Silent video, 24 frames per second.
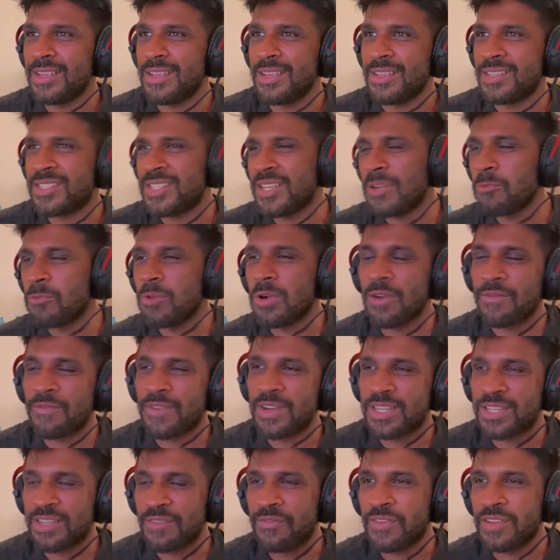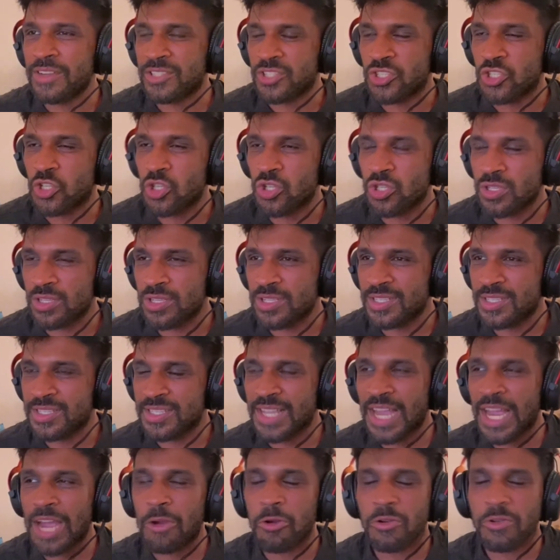It's somewhat of a different
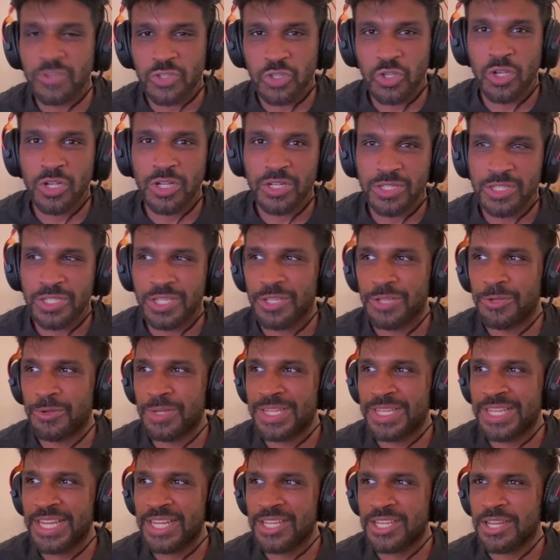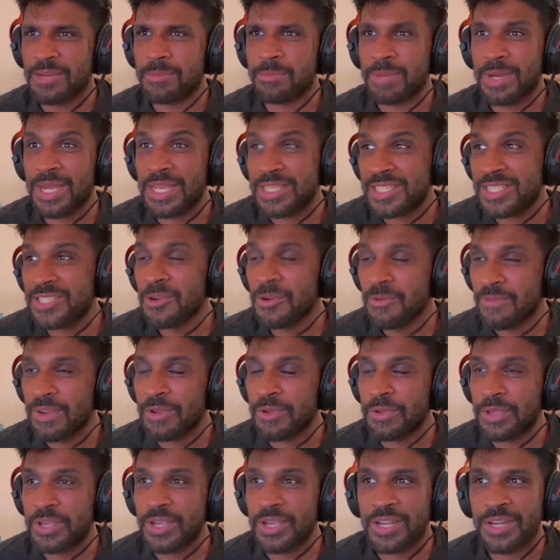style of song to Addiction, but it's still
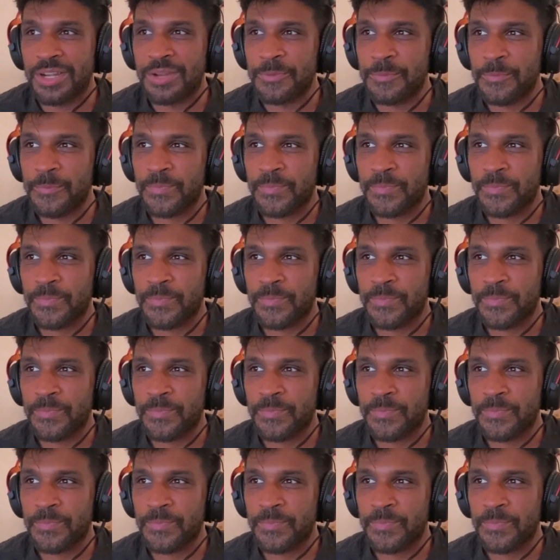very good.